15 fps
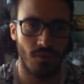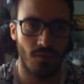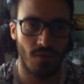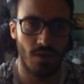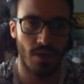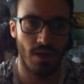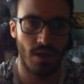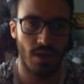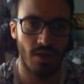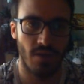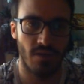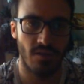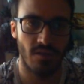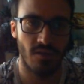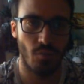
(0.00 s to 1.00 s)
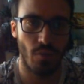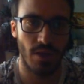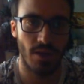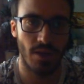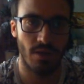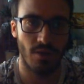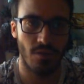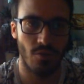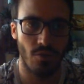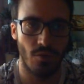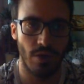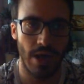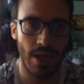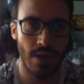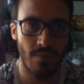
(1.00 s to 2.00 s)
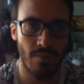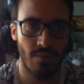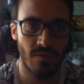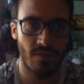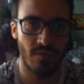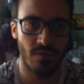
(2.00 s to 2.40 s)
Can this win you games?